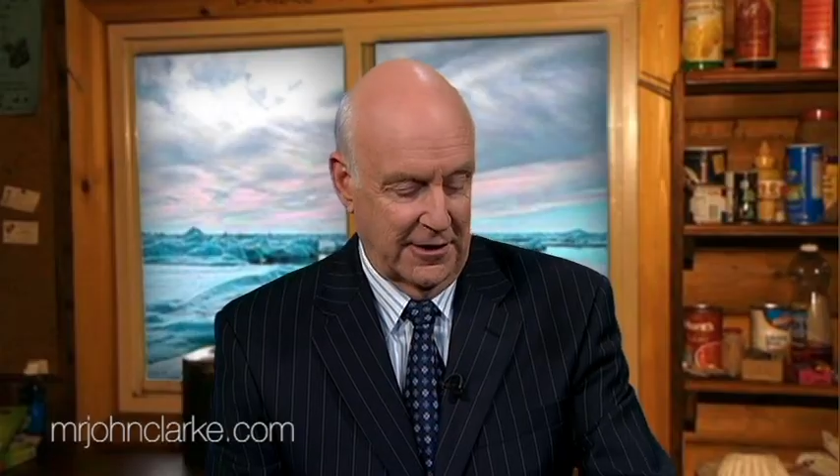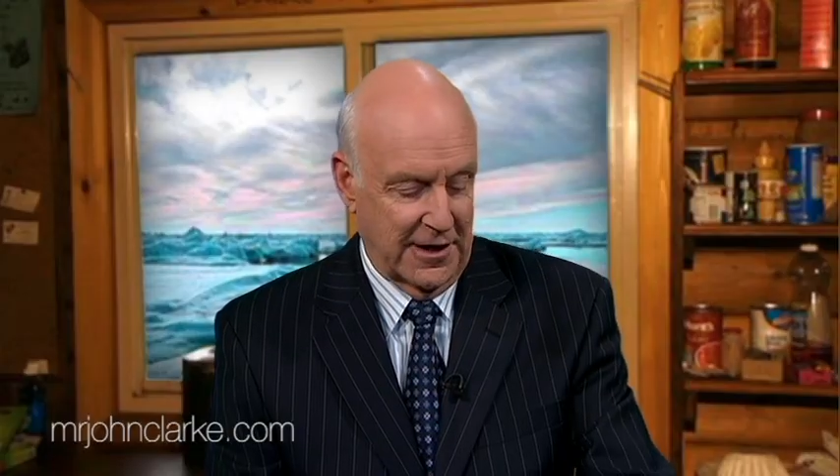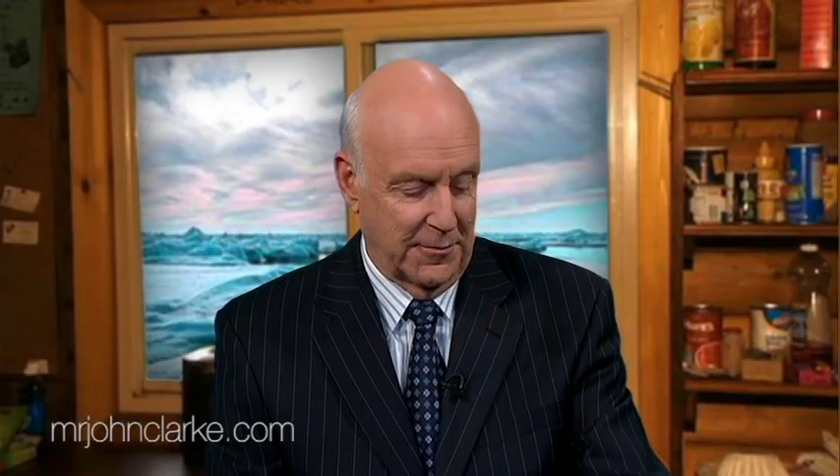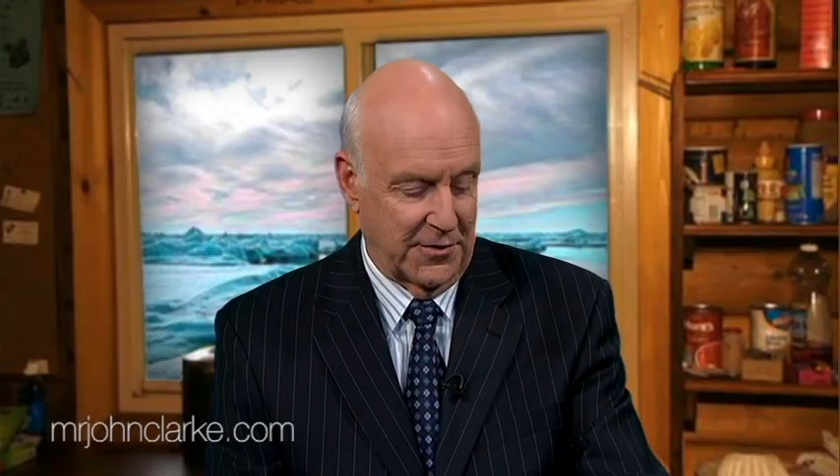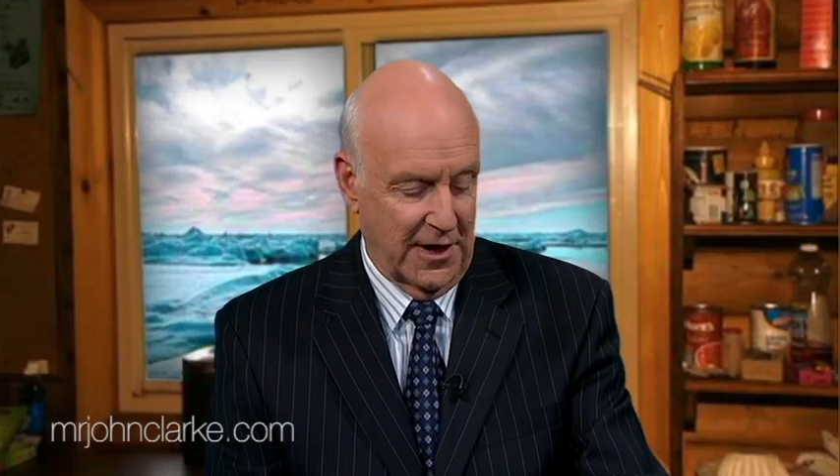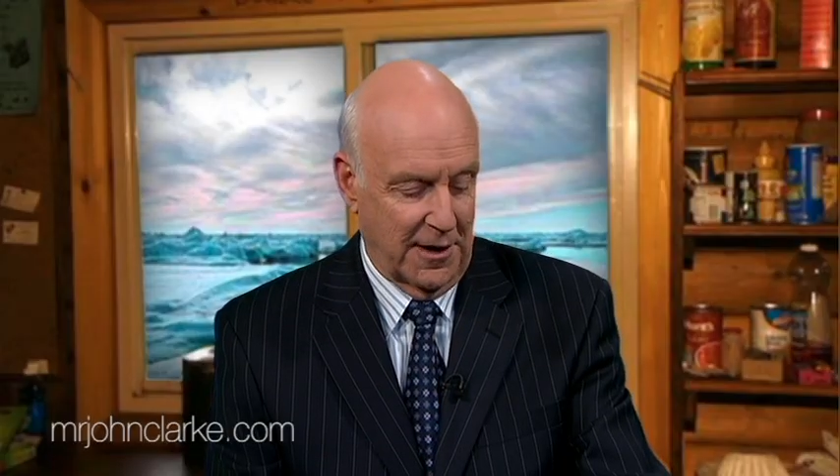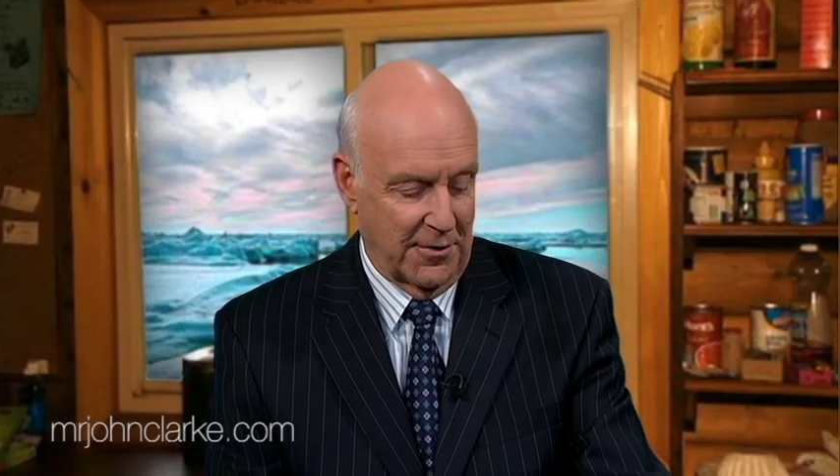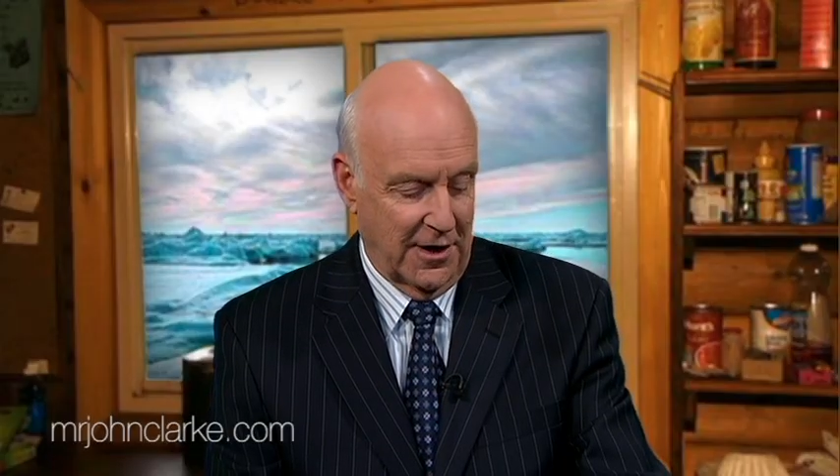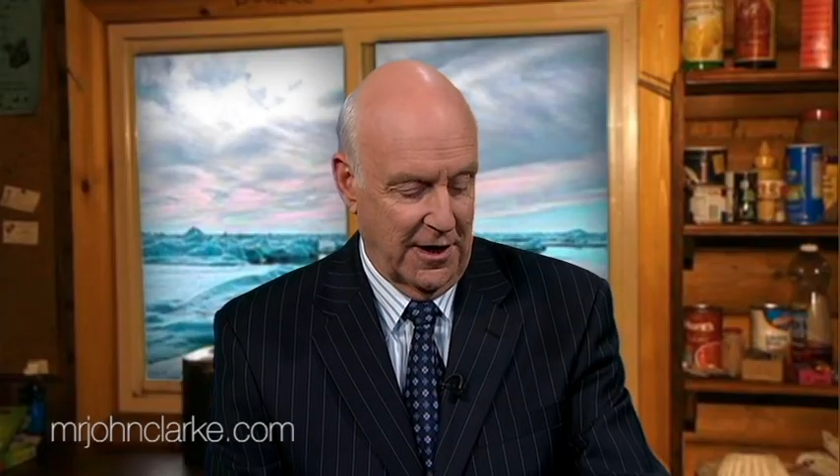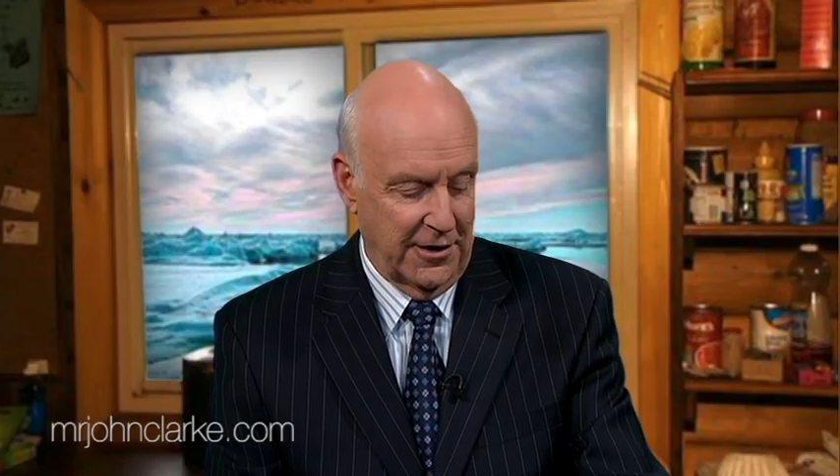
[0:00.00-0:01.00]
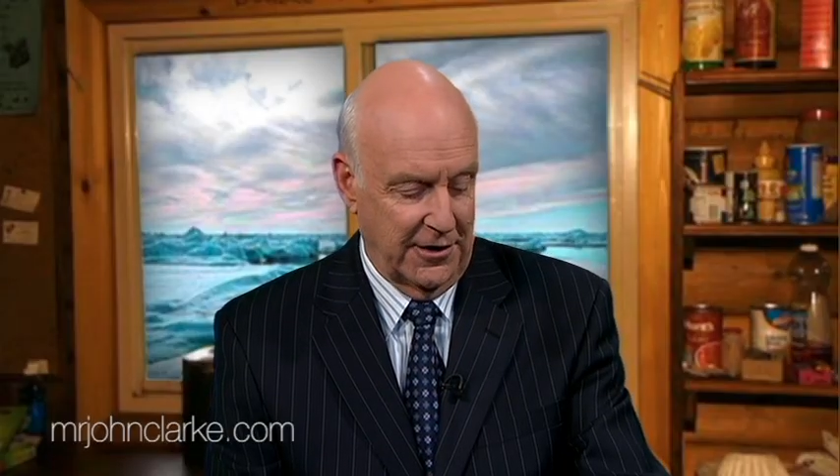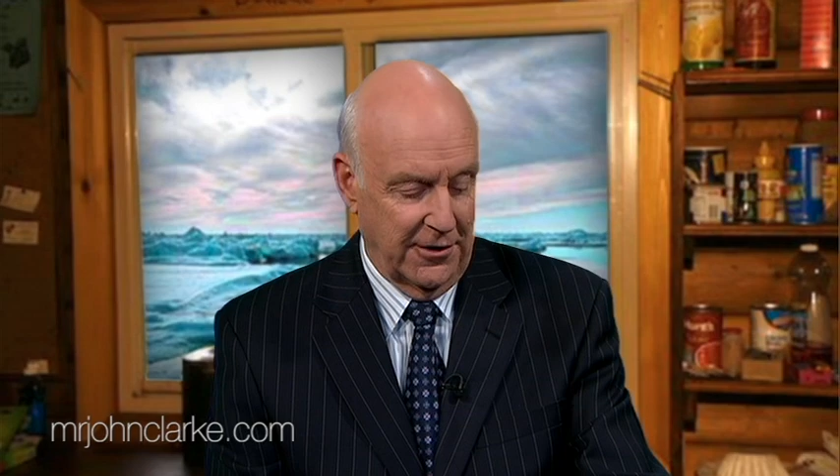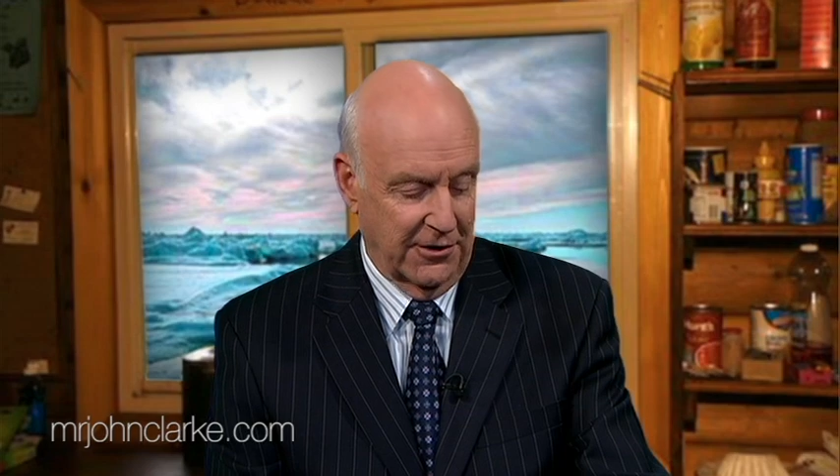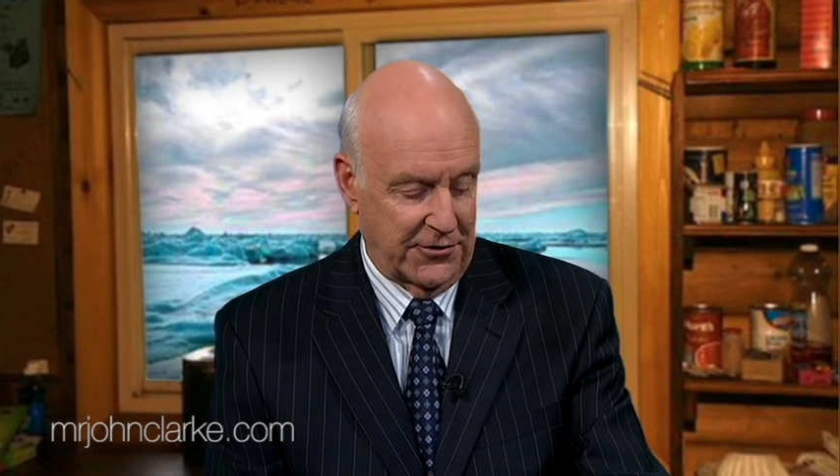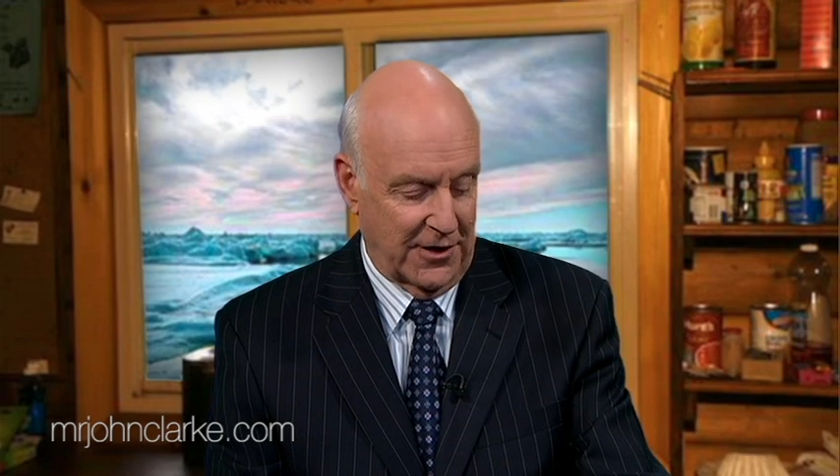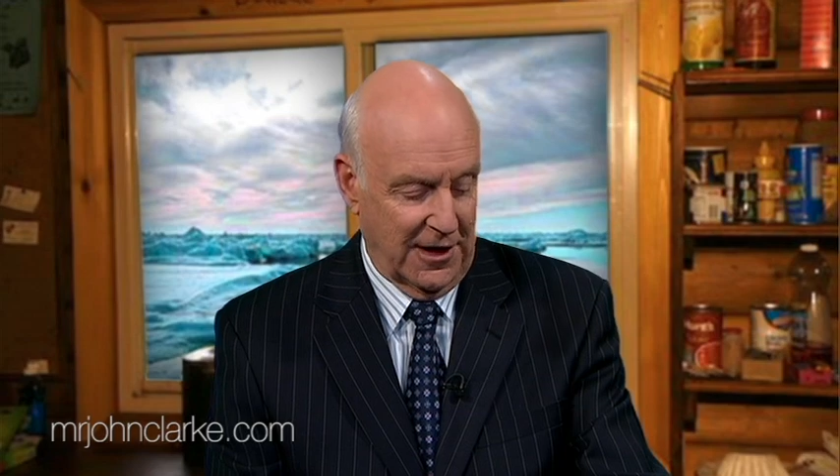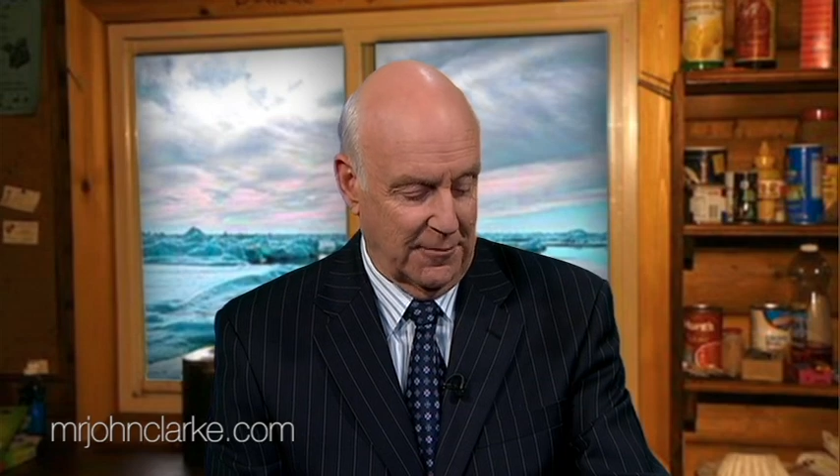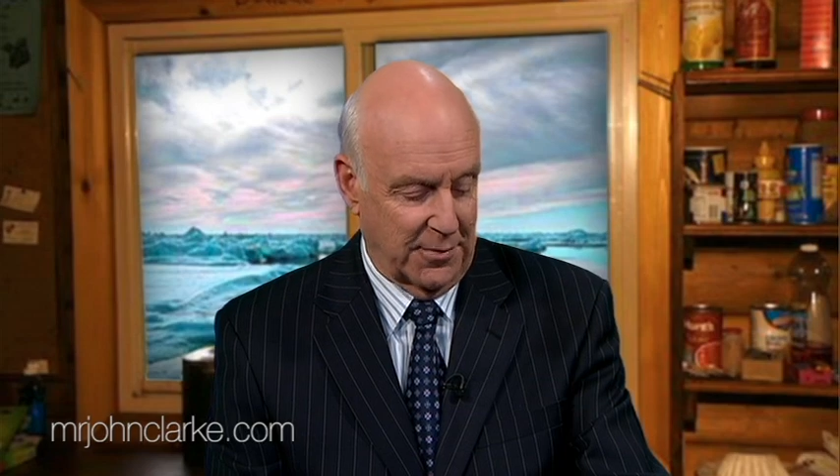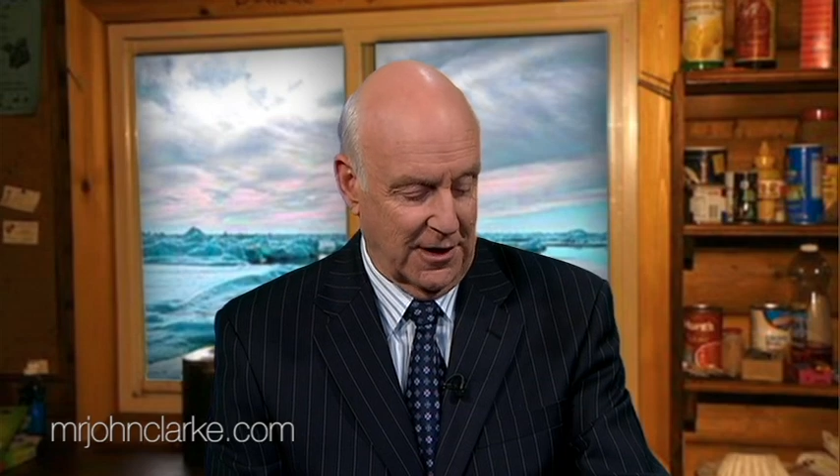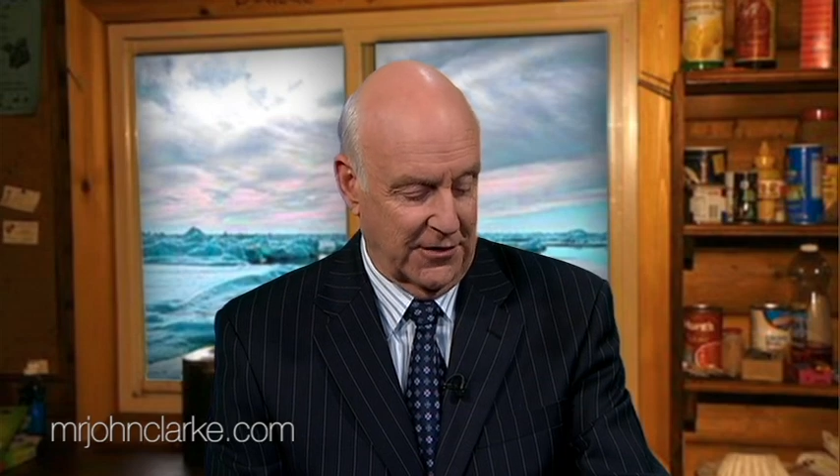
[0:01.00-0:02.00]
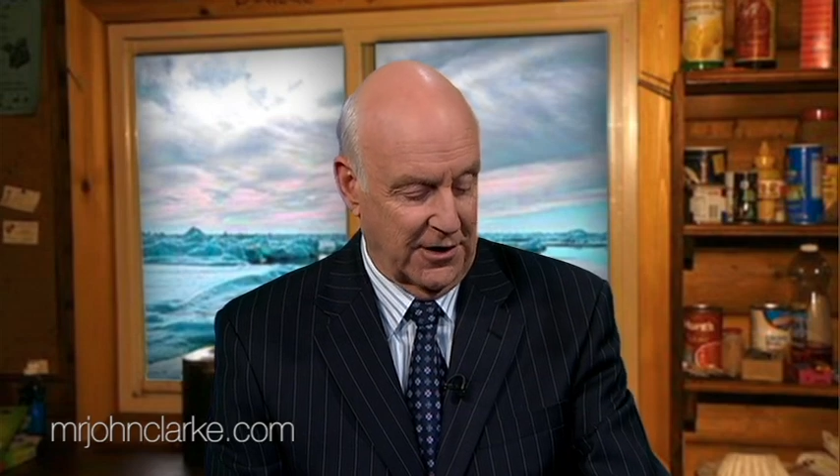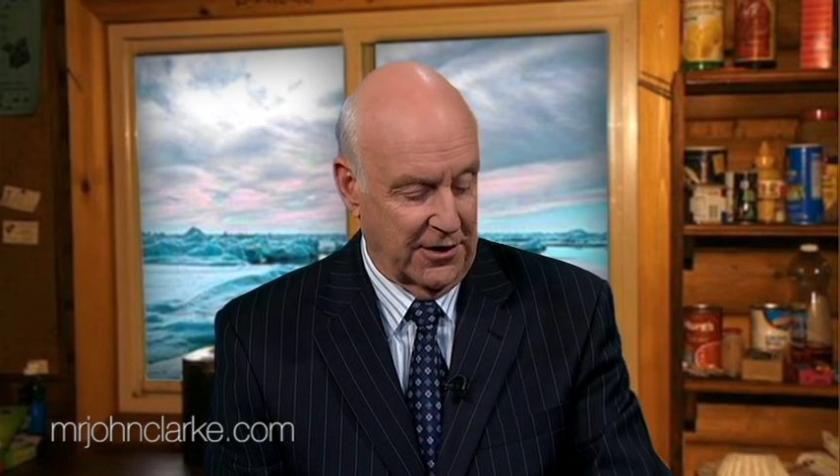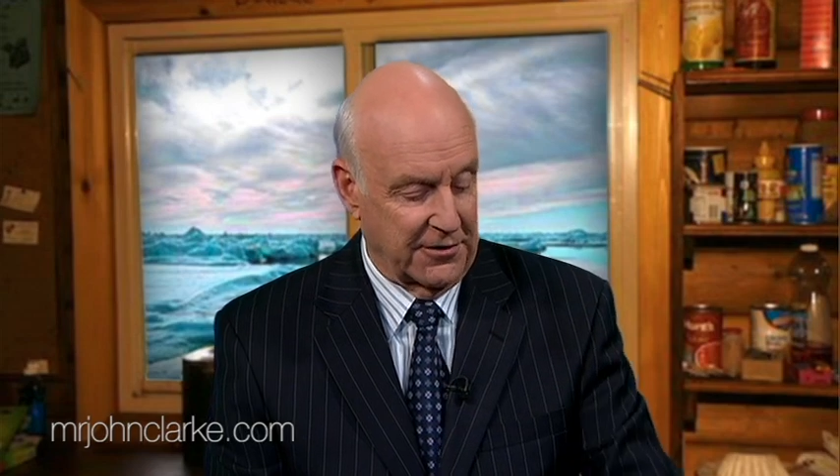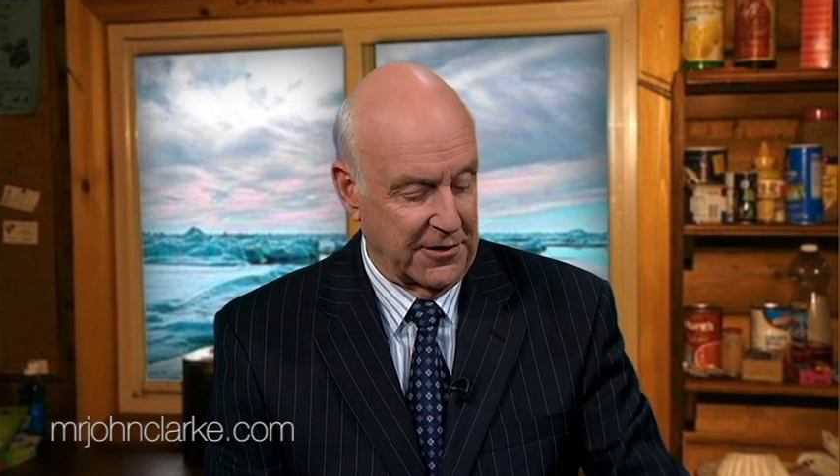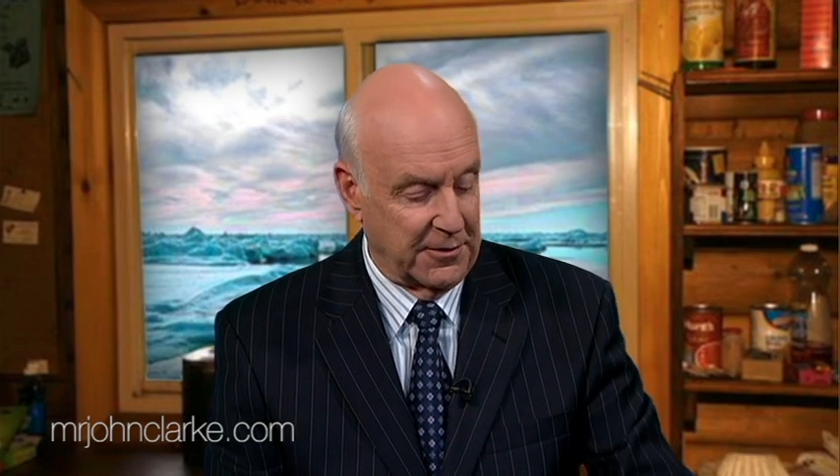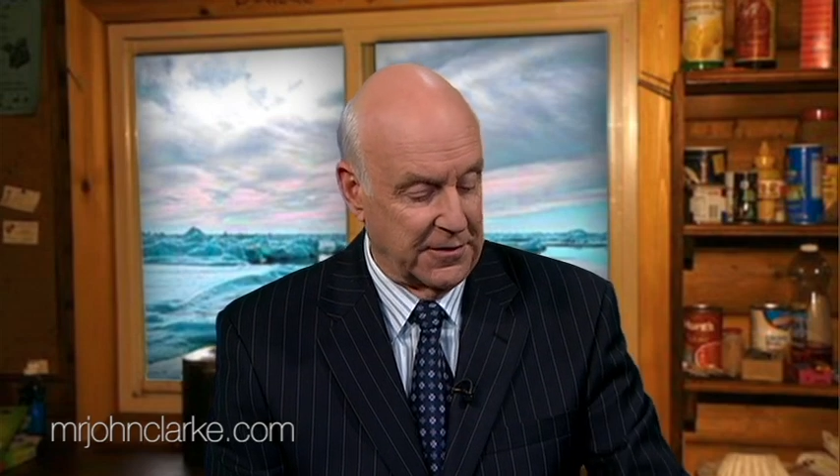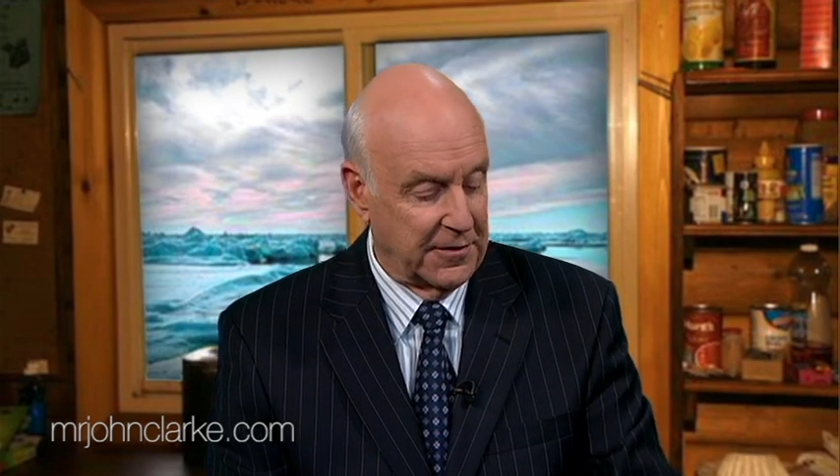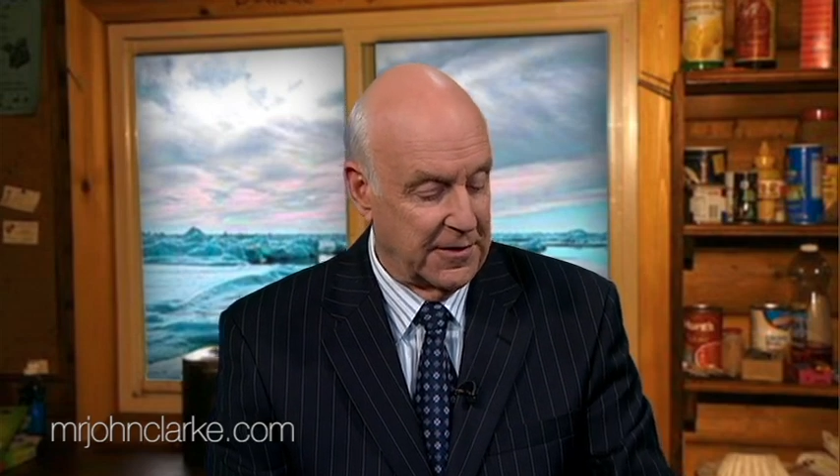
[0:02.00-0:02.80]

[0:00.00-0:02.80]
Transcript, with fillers: it comes now, Bryan. New Australian policy on Christmas.